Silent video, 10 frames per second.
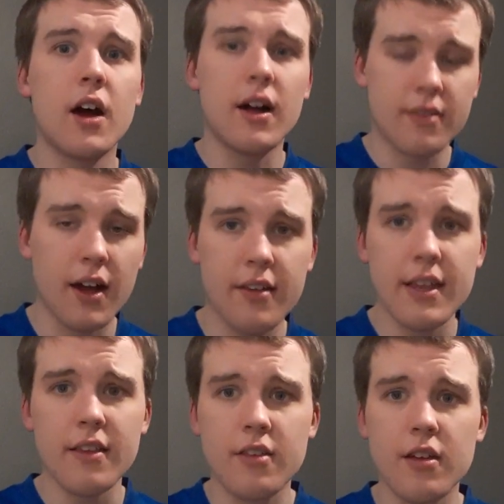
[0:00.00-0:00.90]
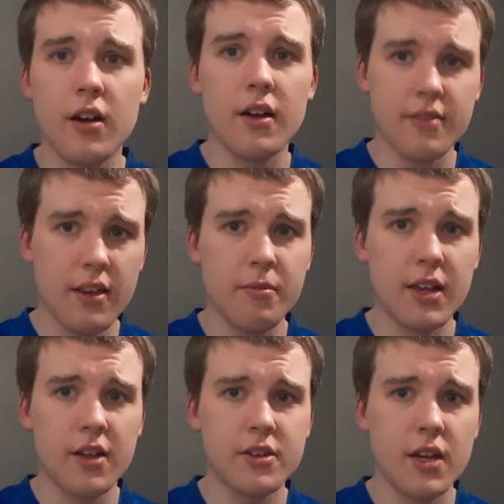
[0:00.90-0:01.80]
And I said
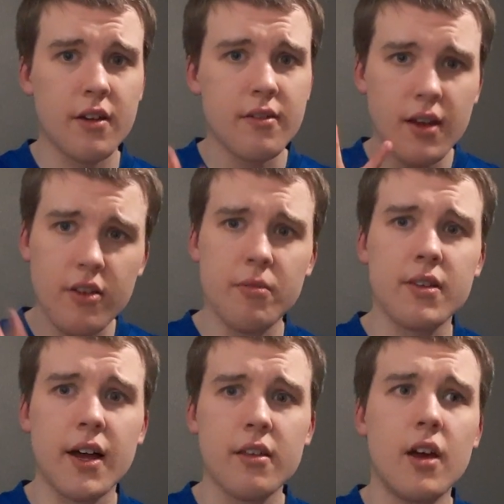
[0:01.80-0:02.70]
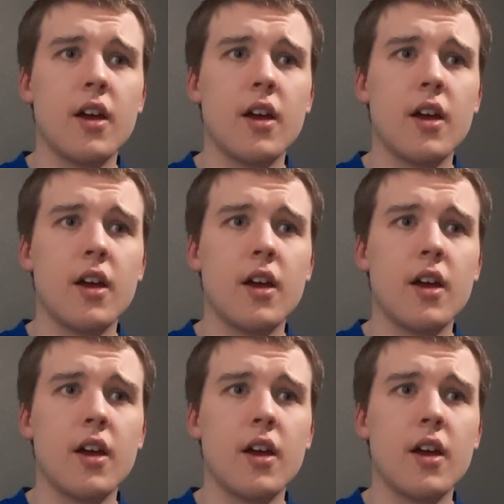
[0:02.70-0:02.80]
to my dad,